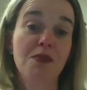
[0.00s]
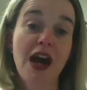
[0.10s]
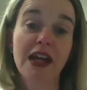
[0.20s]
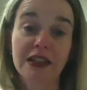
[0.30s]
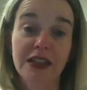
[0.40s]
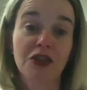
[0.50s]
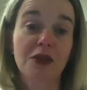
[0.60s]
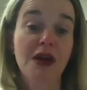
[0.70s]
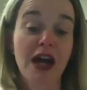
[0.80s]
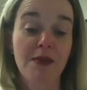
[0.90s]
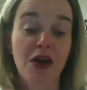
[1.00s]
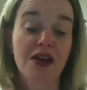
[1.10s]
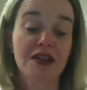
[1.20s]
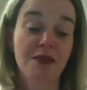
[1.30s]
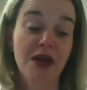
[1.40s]
my leader, my
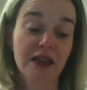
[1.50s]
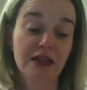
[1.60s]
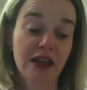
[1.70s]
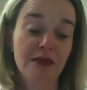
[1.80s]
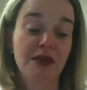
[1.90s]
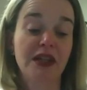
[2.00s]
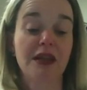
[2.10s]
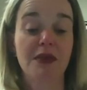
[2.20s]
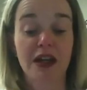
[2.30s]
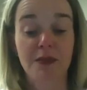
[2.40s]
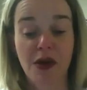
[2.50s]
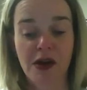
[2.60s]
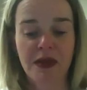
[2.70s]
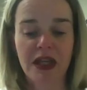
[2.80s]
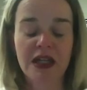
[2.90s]
boss, my yeah. company, my
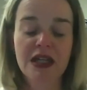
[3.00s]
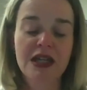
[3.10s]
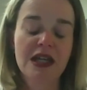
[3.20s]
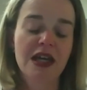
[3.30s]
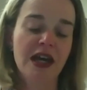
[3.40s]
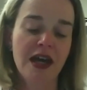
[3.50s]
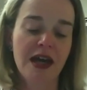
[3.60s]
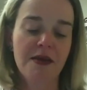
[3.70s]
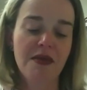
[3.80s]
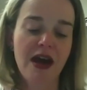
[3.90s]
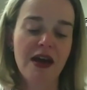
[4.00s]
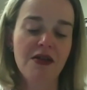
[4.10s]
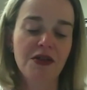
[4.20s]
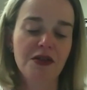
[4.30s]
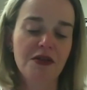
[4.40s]
department. Um, I
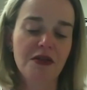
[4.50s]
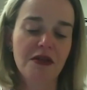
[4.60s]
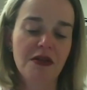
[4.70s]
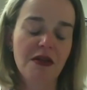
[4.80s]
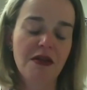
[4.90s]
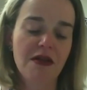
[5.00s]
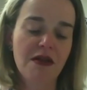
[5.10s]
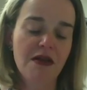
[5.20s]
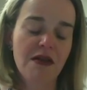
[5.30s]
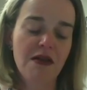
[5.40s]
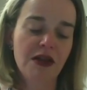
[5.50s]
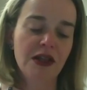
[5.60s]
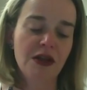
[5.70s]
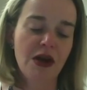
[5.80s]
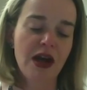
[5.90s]
don't,
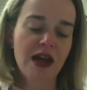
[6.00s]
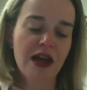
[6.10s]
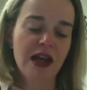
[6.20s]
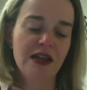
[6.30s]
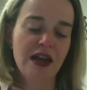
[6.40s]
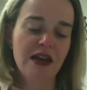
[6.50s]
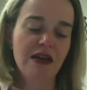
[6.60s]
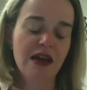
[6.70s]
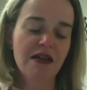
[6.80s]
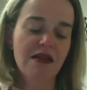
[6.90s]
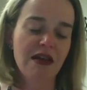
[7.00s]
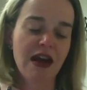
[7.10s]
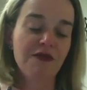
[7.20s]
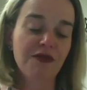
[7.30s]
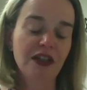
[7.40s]
you know, I, I
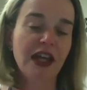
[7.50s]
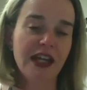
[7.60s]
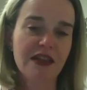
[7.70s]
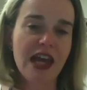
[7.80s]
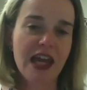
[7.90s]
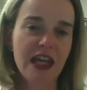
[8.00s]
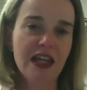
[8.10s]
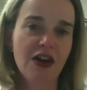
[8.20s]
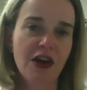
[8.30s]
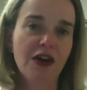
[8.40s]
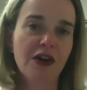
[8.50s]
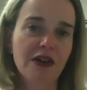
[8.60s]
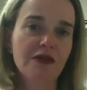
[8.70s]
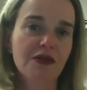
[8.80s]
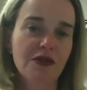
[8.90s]
I feel like they are
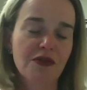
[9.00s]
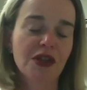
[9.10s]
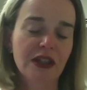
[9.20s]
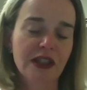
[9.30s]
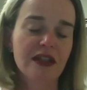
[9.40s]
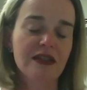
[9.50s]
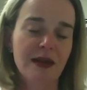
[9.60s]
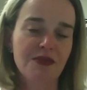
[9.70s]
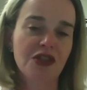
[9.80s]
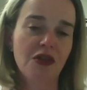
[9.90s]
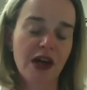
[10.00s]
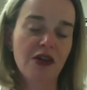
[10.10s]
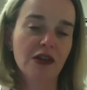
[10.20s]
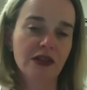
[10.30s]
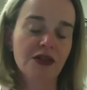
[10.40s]
really exceptional, and
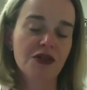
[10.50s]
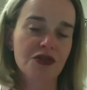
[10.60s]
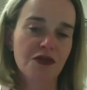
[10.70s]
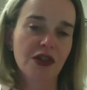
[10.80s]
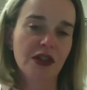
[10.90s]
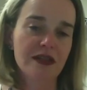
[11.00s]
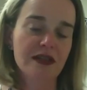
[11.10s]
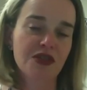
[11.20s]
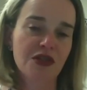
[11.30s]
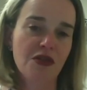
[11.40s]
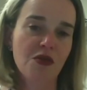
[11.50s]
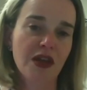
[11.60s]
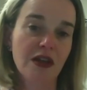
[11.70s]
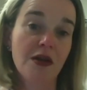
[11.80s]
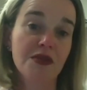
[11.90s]
our leaders are really exceptional when
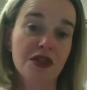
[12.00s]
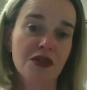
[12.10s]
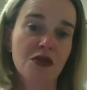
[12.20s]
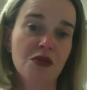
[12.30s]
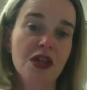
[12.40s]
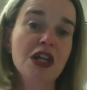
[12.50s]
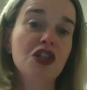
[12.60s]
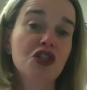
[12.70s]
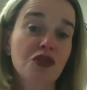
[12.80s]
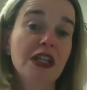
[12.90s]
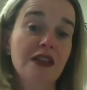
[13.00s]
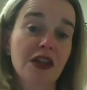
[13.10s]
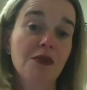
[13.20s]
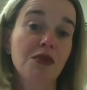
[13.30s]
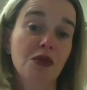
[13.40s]
it comes to treating their
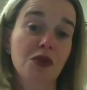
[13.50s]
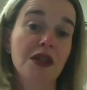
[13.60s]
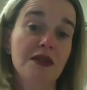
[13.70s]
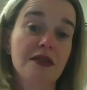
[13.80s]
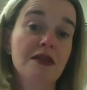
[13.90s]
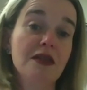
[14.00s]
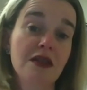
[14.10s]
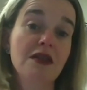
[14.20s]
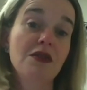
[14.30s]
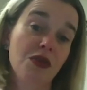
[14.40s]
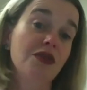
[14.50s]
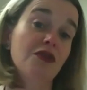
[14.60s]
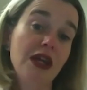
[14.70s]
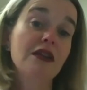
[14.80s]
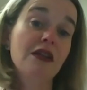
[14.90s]
employees with
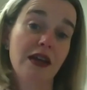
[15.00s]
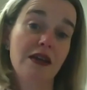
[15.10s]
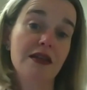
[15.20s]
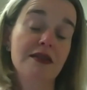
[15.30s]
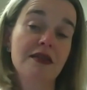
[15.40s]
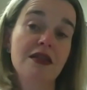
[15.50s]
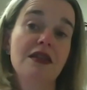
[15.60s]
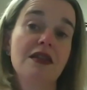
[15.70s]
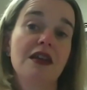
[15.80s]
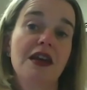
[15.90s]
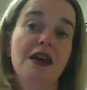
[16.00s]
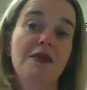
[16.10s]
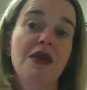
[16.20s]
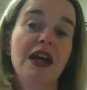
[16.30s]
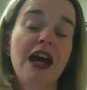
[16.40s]
great kindness. Um,
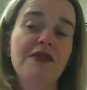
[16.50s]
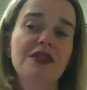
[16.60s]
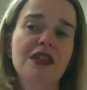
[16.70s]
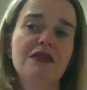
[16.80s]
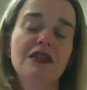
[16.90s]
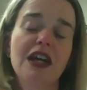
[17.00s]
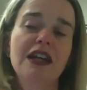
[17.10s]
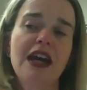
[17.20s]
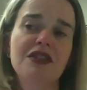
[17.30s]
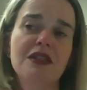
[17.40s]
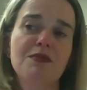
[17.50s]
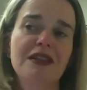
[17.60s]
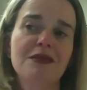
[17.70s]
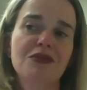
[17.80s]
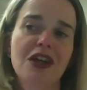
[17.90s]
I'd have to I'd have to
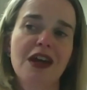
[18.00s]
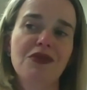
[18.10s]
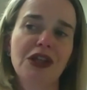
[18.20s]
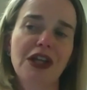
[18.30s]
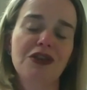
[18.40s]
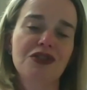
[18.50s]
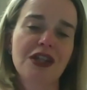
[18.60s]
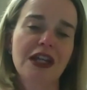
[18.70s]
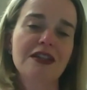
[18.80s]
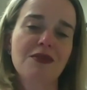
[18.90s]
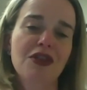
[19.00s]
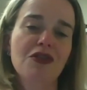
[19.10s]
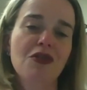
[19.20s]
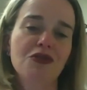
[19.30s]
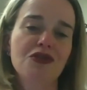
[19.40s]
spend some time really understanding some other
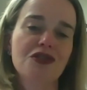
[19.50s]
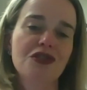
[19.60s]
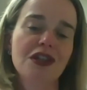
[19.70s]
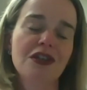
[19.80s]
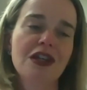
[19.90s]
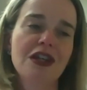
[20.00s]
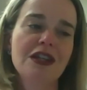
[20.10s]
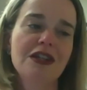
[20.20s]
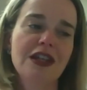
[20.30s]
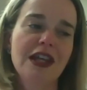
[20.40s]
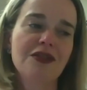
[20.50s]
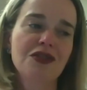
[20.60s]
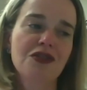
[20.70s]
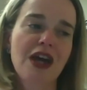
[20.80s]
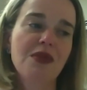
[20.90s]
cultures to to
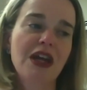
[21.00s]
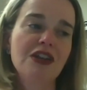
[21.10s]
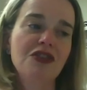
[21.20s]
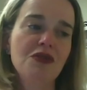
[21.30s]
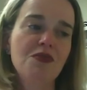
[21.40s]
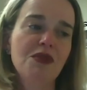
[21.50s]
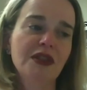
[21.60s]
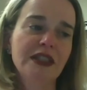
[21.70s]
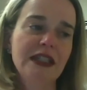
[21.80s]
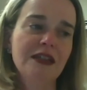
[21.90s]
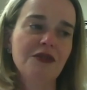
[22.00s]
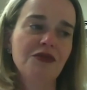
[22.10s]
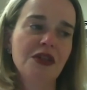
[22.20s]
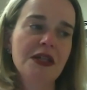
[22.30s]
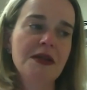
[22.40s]
answer that. But I do believe
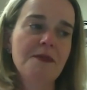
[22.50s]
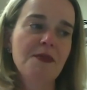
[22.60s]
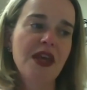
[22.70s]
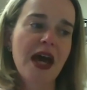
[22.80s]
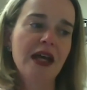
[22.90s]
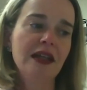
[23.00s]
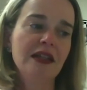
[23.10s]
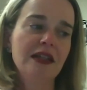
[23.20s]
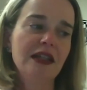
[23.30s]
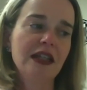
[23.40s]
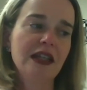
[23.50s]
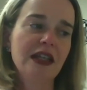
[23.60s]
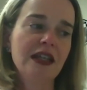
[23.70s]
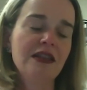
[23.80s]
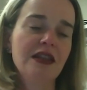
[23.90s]
that
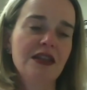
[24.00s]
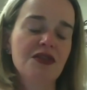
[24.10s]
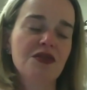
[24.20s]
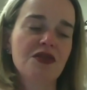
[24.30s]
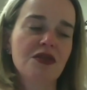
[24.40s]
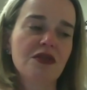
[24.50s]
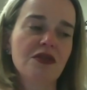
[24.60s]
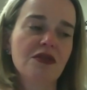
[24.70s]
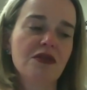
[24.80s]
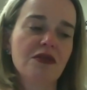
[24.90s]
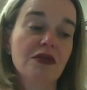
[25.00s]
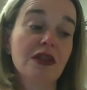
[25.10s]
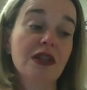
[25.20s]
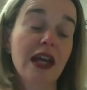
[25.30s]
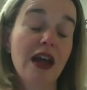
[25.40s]
in this
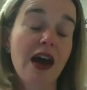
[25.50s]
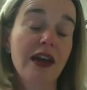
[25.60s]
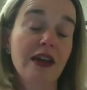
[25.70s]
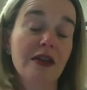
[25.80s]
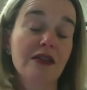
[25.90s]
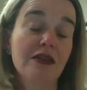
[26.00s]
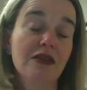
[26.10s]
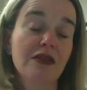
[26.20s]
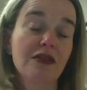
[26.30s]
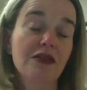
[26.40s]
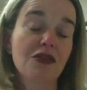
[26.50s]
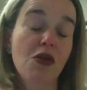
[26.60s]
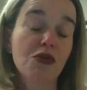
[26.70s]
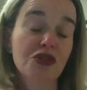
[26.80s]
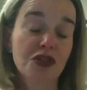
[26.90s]
chaotic
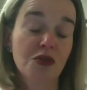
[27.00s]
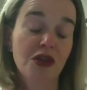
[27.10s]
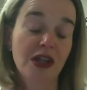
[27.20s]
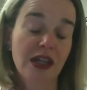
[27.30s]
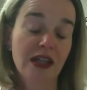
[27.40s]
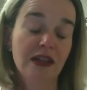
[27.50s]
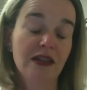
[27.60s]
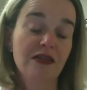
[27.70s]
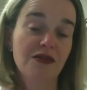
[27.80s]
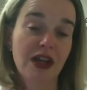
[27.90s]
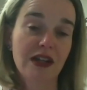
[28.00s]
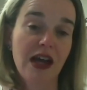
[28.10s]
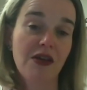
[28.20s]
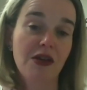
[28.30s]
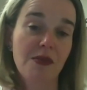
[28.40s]
culture we're in right
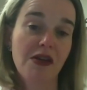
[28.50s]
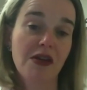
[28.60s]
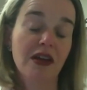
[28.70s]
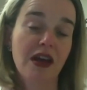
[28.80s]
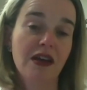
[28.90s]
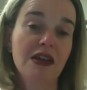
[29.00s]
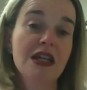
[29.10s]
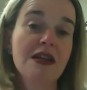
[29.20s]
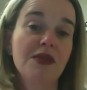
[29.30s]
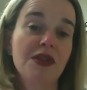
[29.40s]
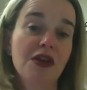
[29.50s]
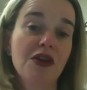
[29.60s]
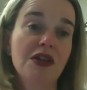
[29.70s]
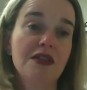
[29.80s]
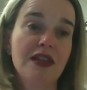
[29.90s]
now in America, there
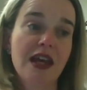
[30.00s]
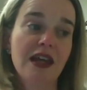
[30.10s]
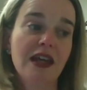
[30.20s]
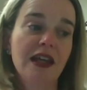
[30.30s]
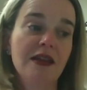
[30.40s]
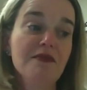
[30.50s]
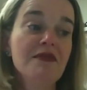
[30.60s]
is a